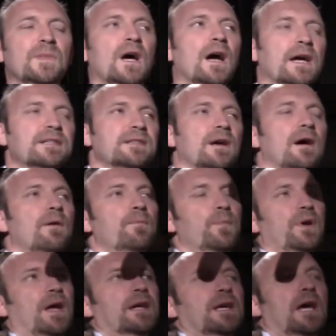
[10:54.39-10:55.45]
No, actually,
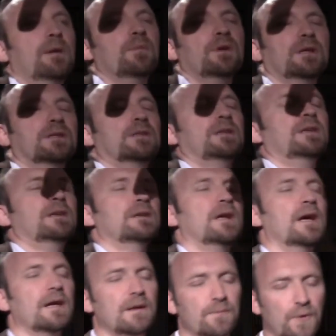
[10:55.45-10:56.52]

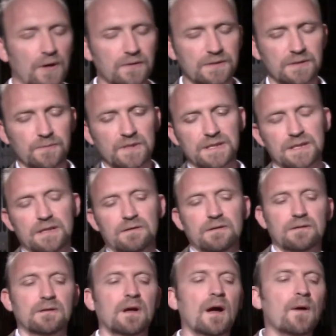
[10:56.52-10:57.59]
I approached the
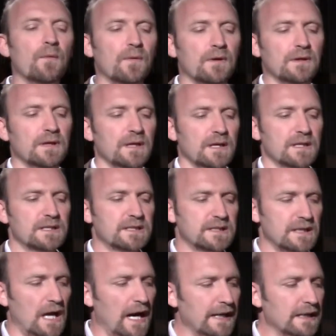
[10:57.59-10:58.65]
material
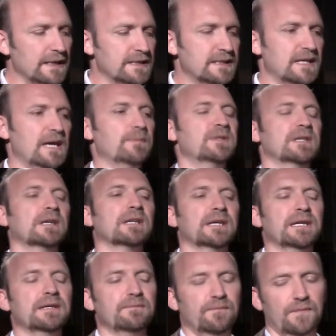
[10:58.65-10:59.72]
slightly
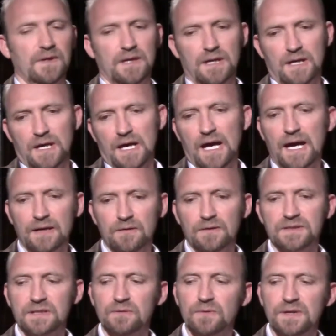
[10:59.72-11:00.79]
skeptically, and
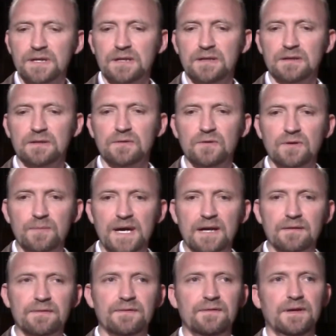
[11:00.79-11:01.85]
also with a good amount of